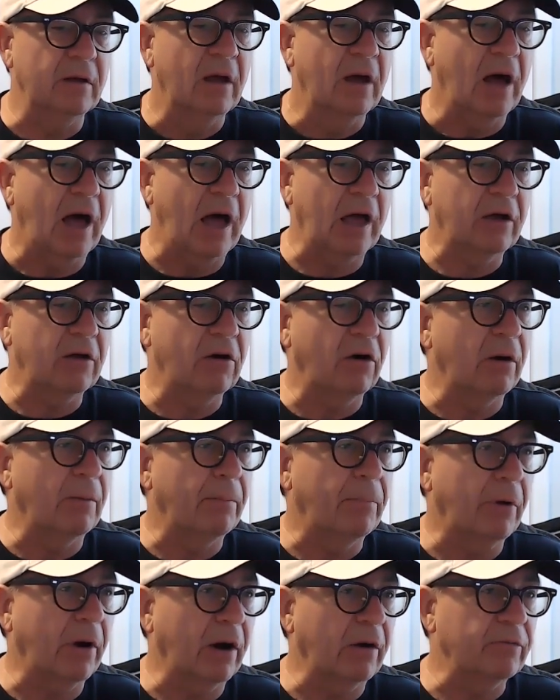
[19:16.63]
I call it a
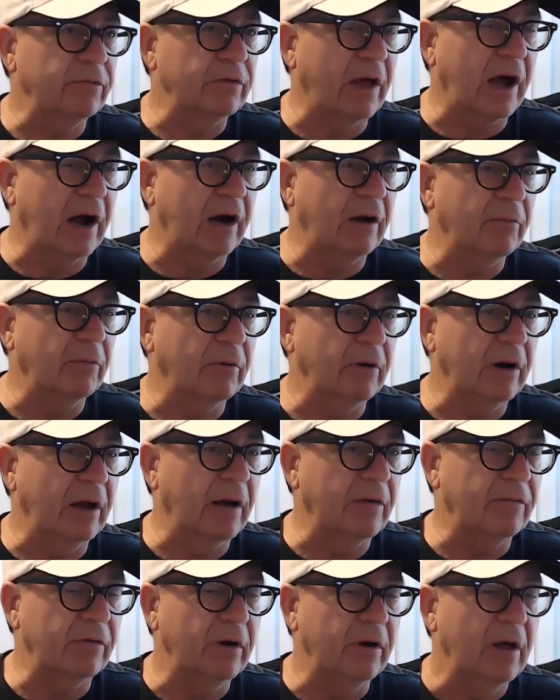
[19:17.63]
park flyer or
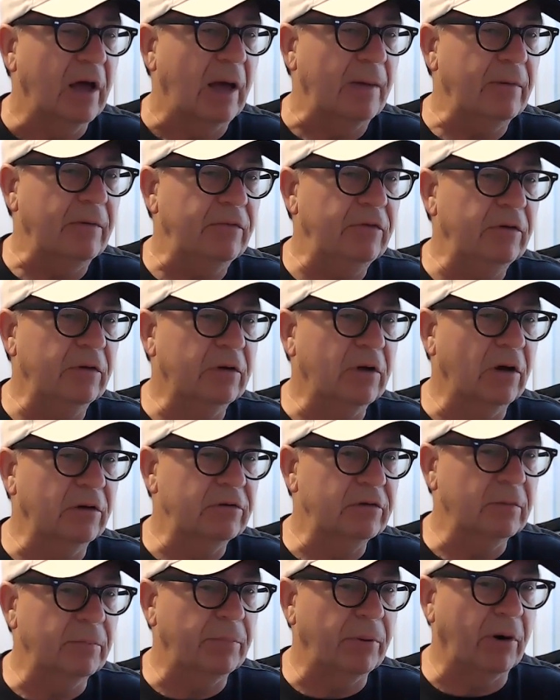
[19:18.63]
whatever. I mean, if you go
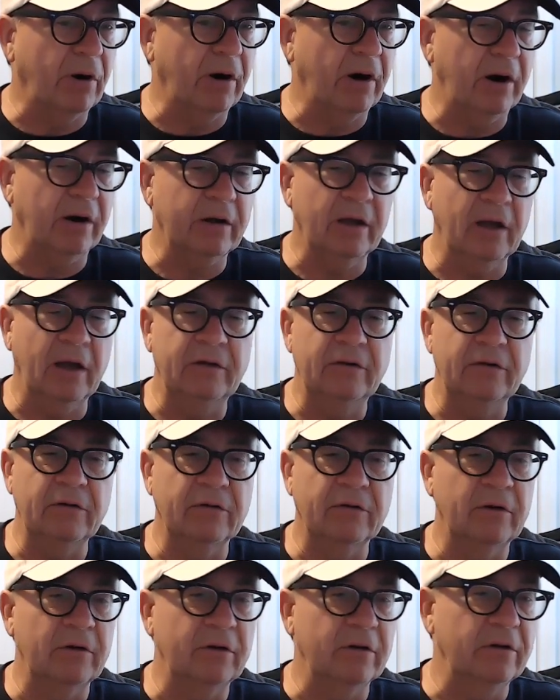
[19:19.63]
to the park and
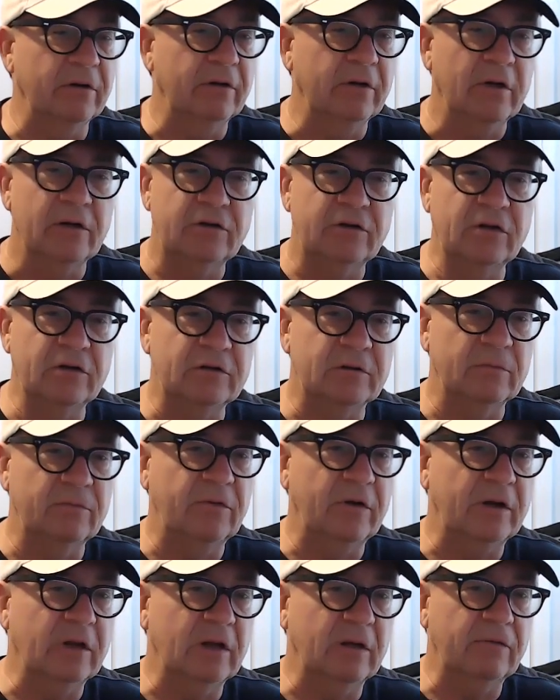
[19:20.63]
you're going to shoot some
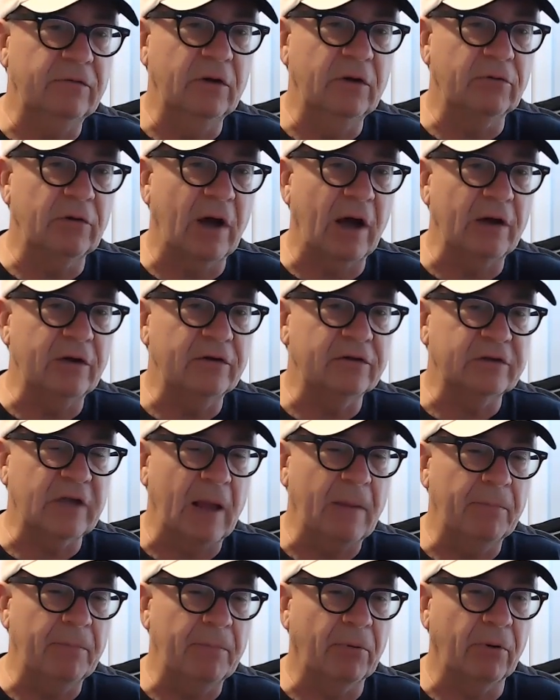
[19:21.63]
video of you riding your
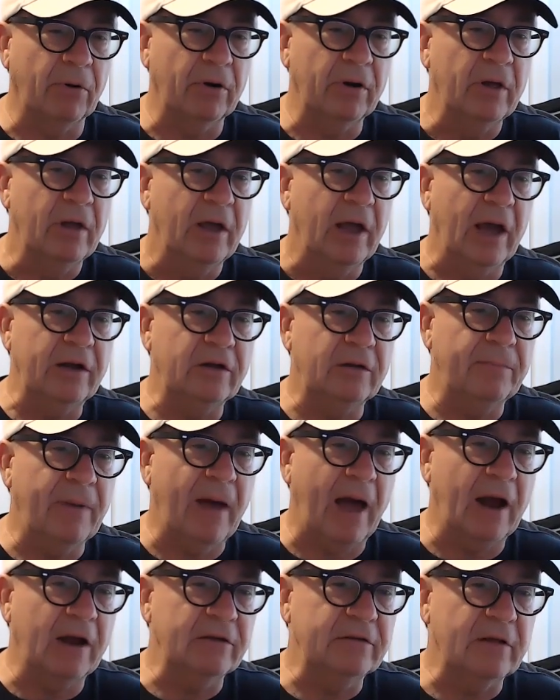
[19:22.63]
skateboard and your
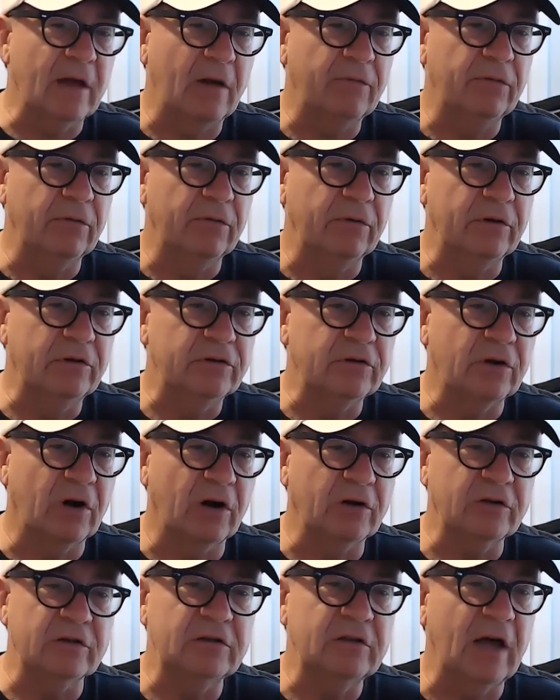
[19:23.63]
battery's not fully
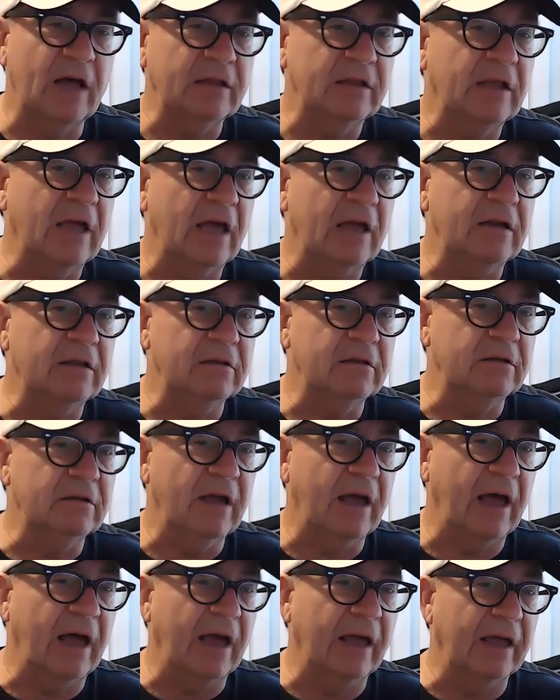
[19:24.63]
charged, it's not the end of the
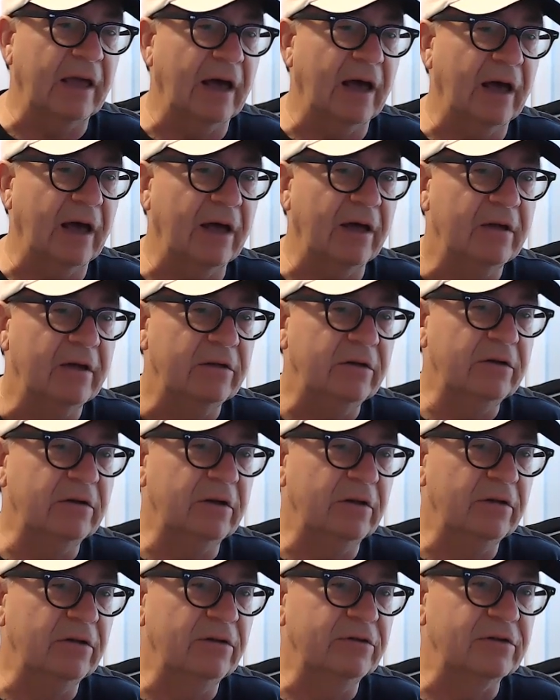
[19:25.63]
day. You
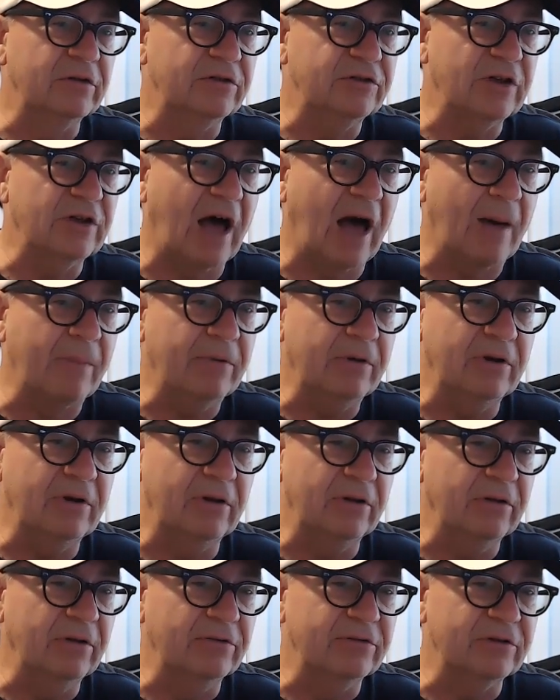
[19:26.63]
don't lose the job. You
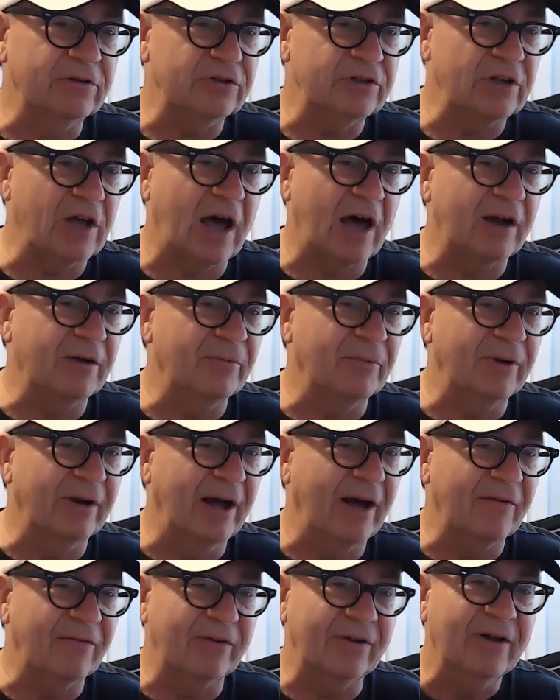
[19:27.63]
don't lose the shot or
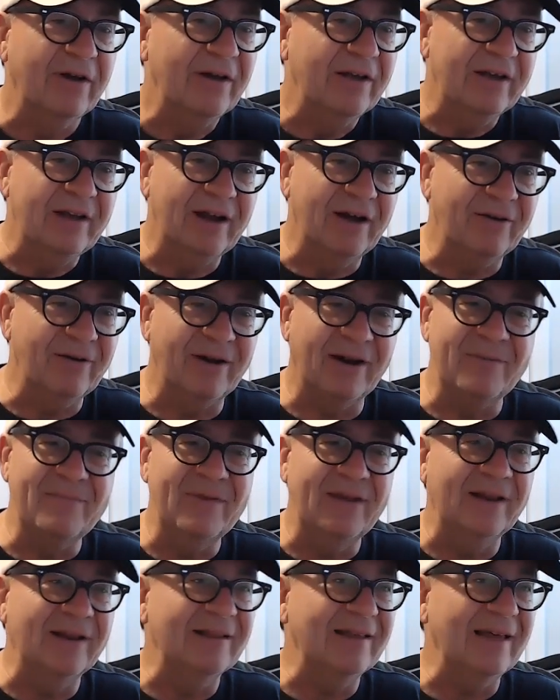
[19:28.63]
whatever. Perfect. You know what I
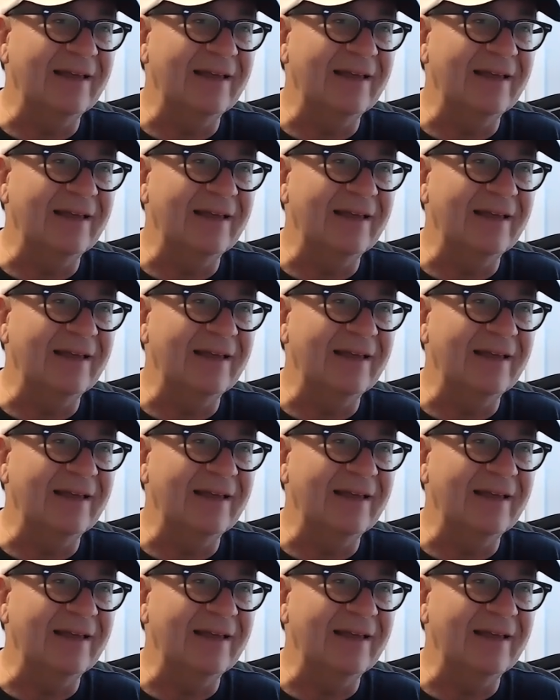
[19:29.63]
mean?